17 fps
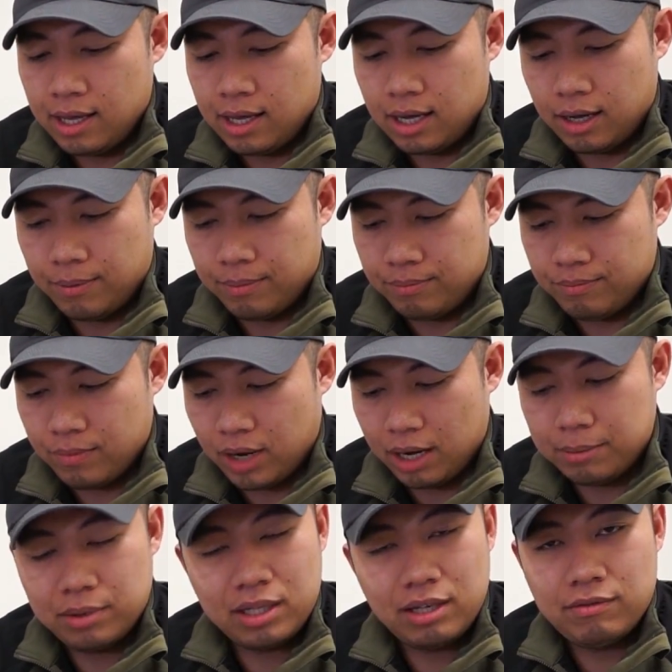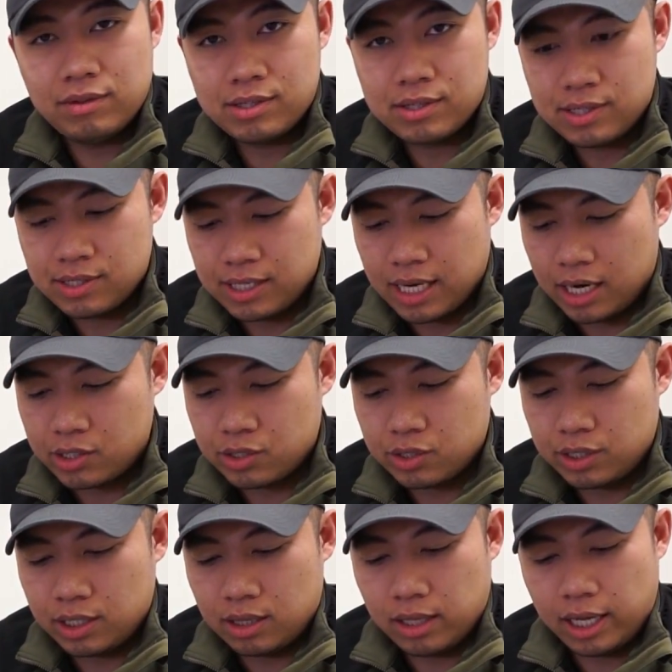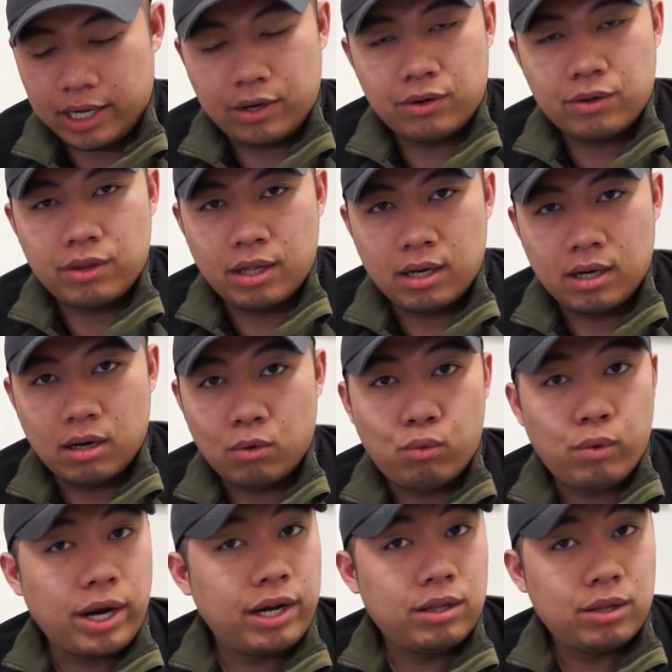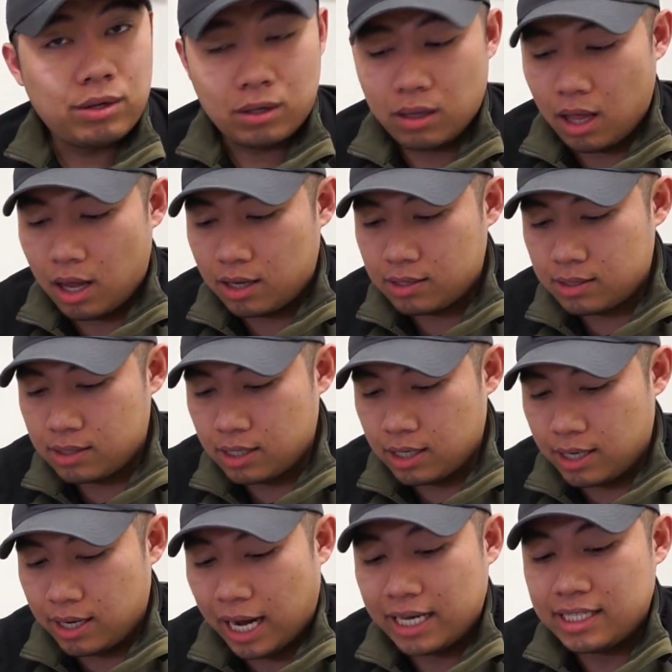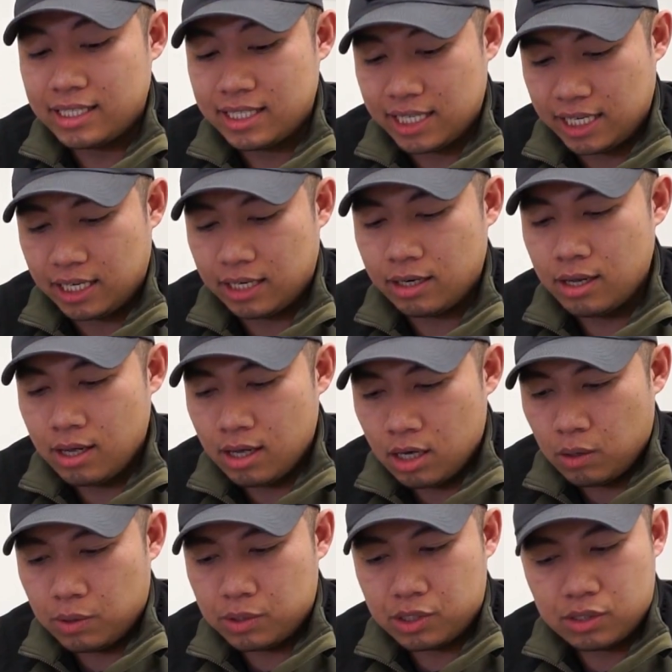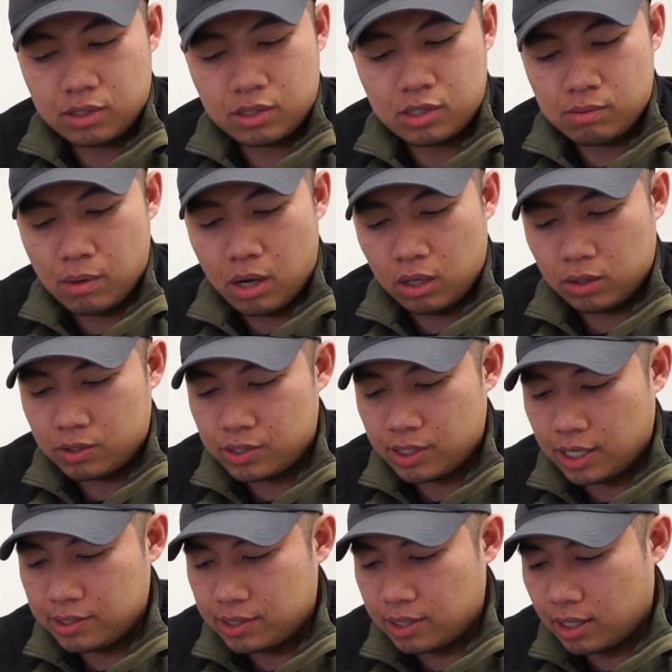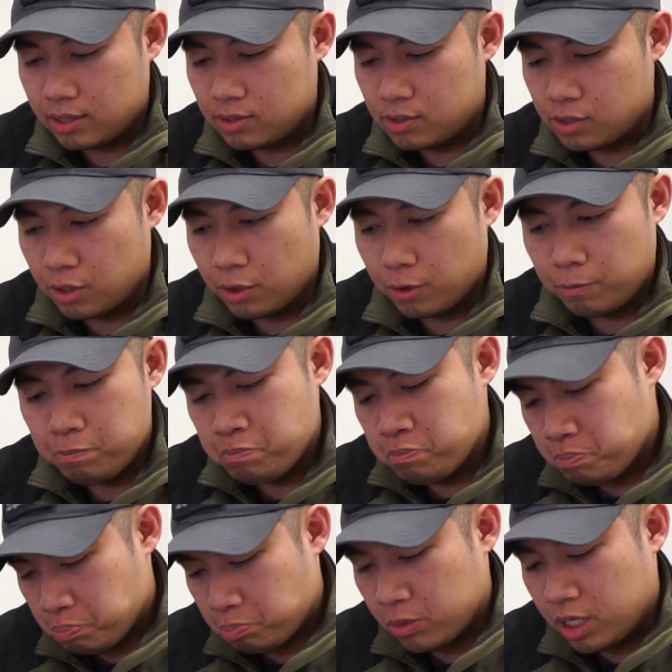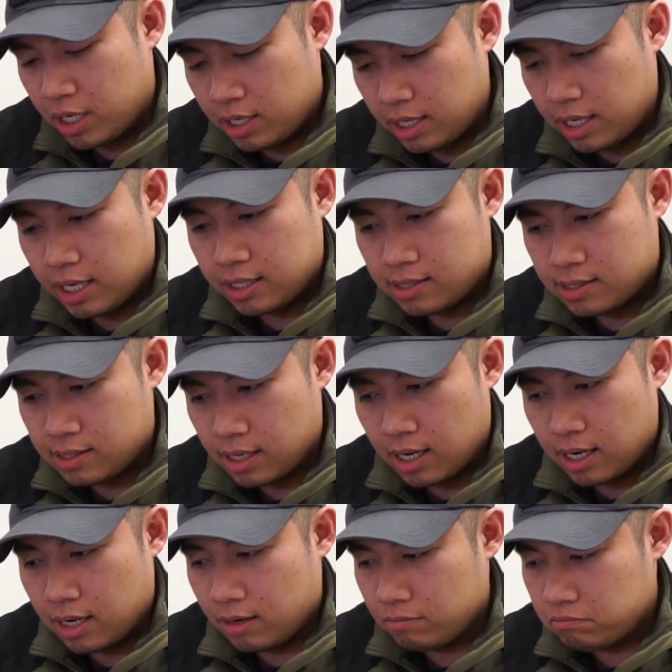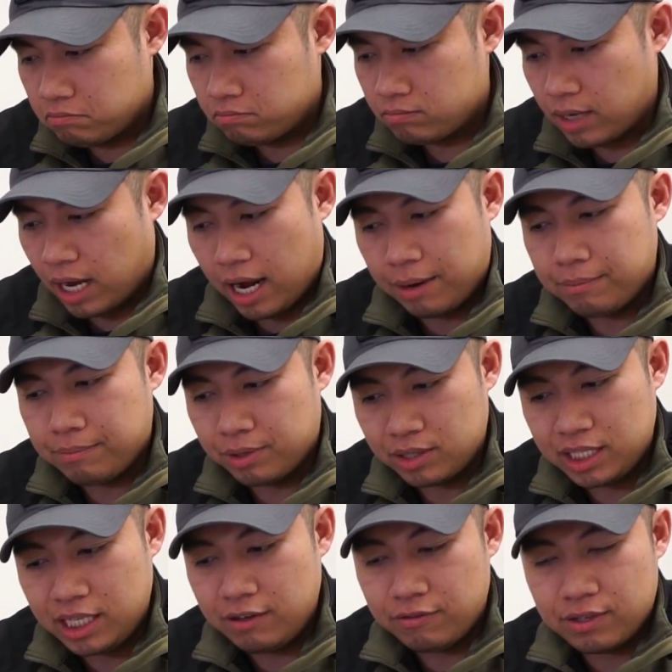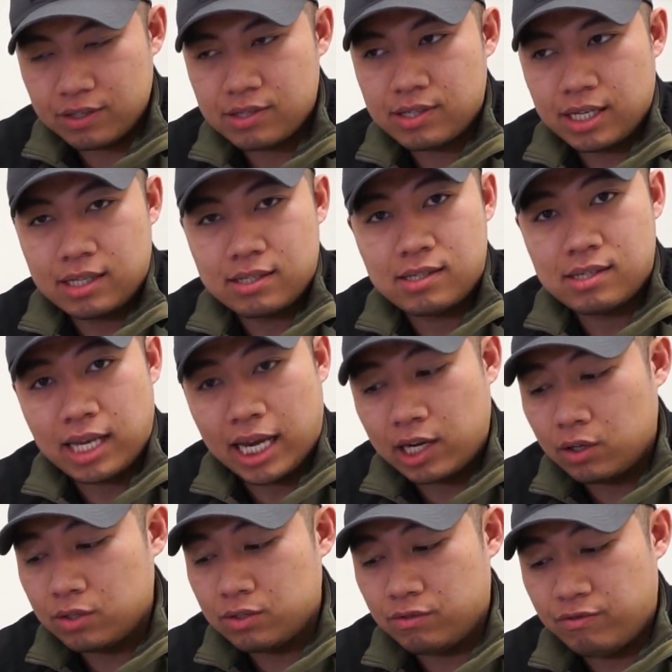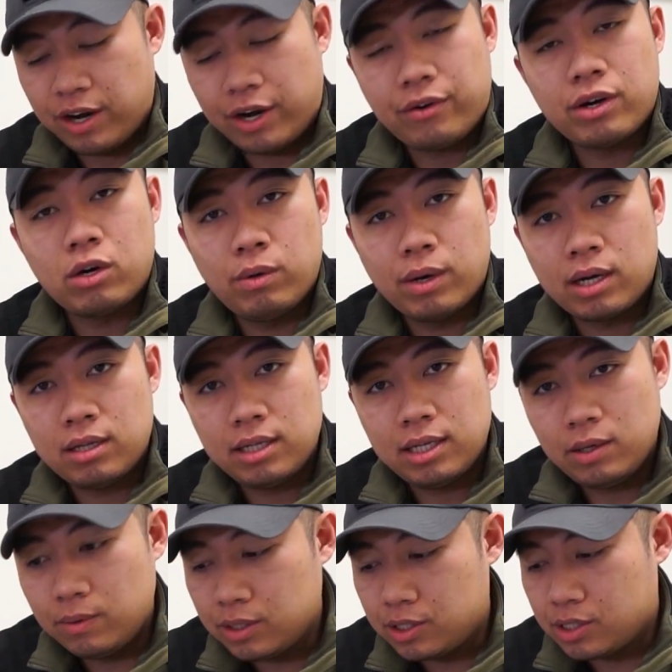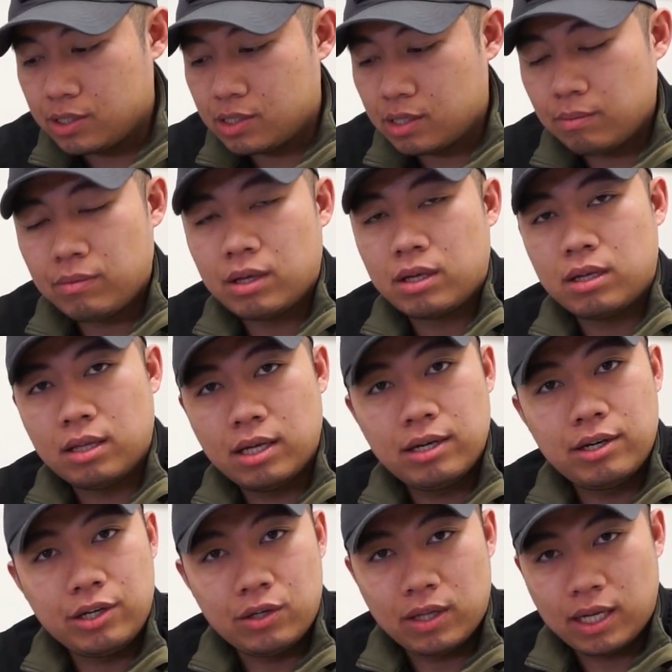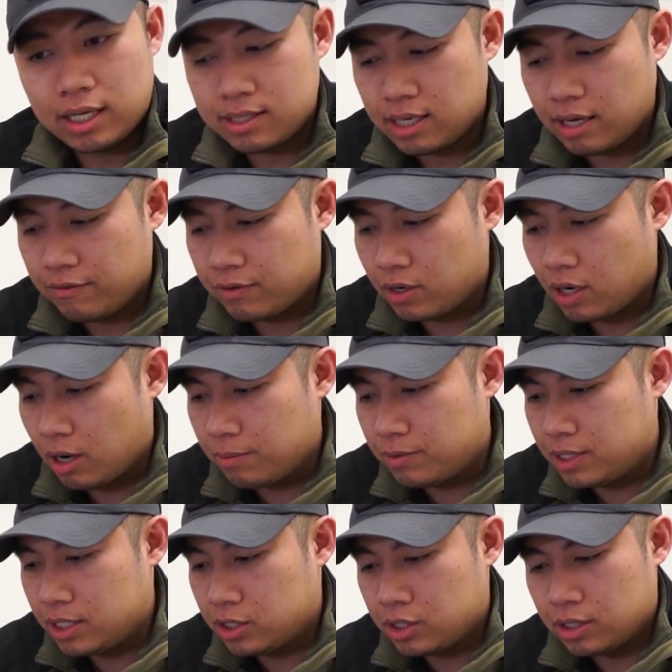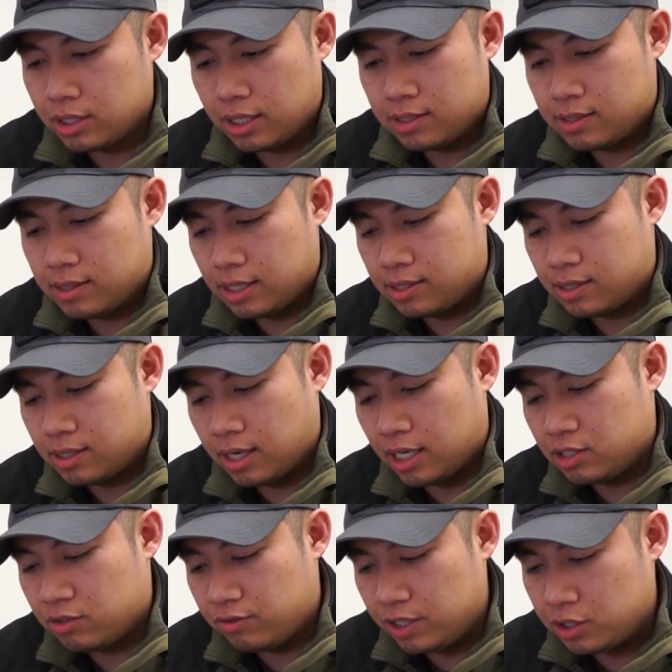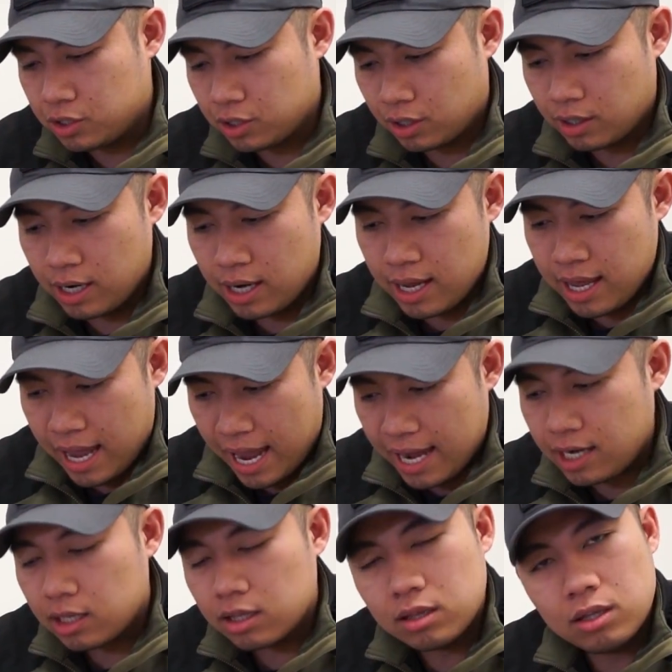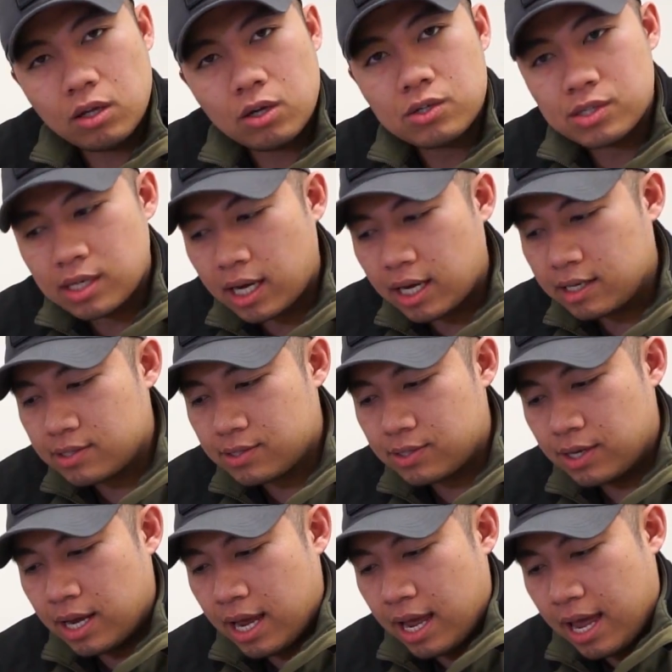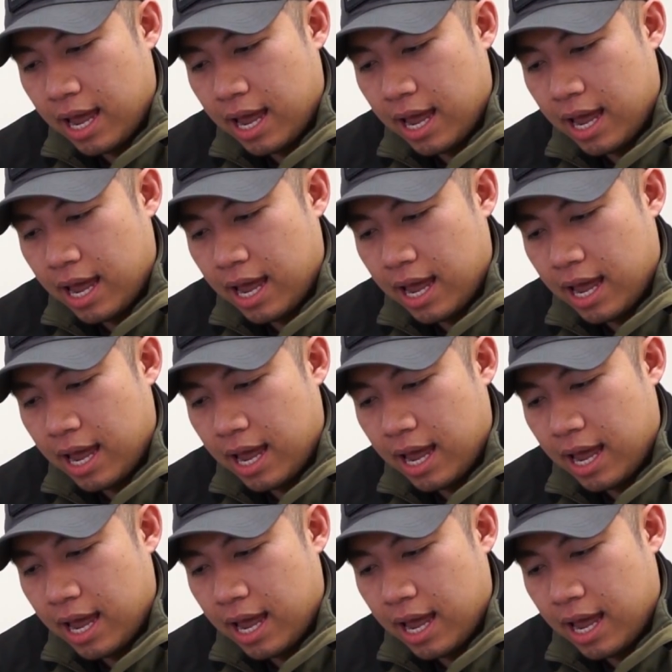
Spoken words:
I believe this is actually lighter than a regular Glock 19, which is the smaller size gun. So it's I believe this thing cycles very quickly, which is something that you like to have for competition. That's a nice feature, and it looks nice.